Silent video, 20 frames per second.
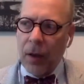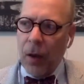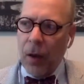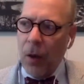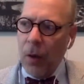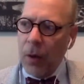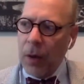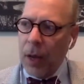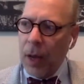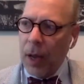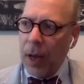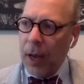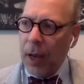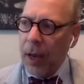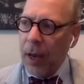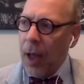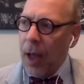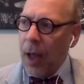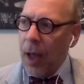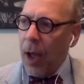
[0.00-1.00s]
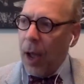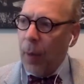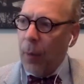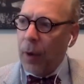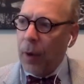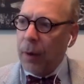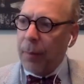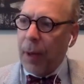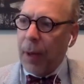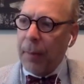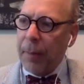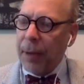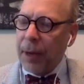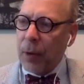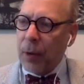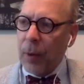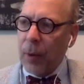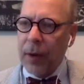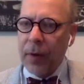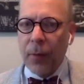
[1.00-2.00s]
okay, I want to buy
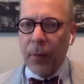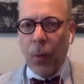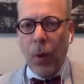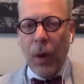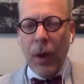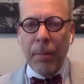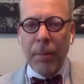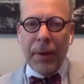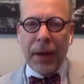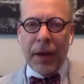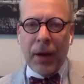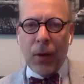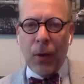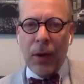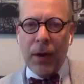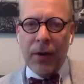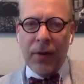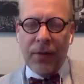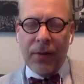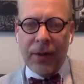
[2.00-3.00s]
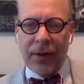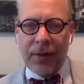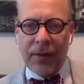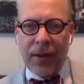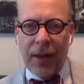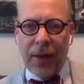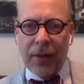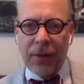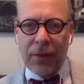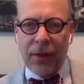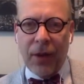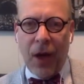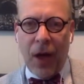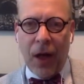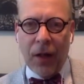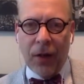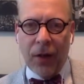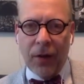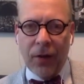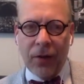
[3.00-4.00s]
Bitcoin. One Bitcoin is
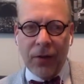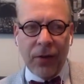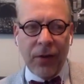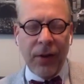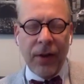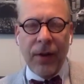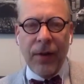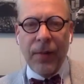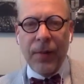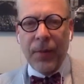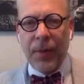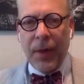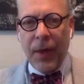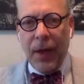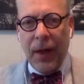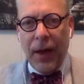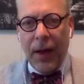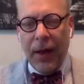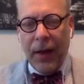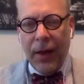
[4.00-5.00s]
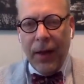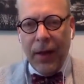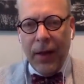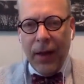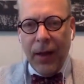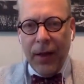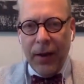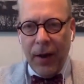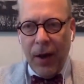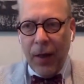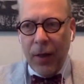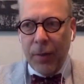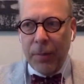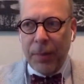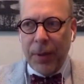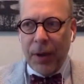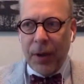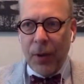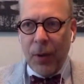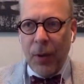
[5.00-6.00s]
$6,000. Another
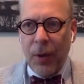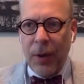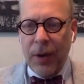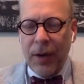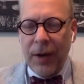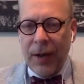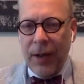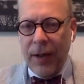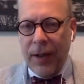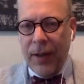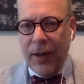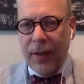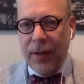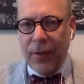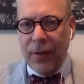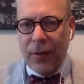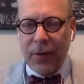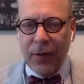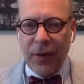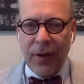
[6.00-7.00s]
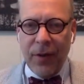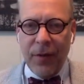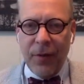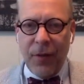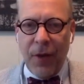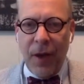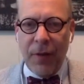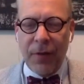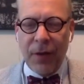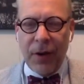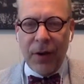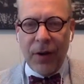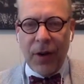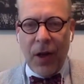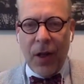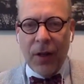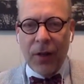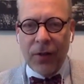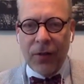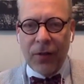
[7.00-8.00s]
Bitcoin is $500.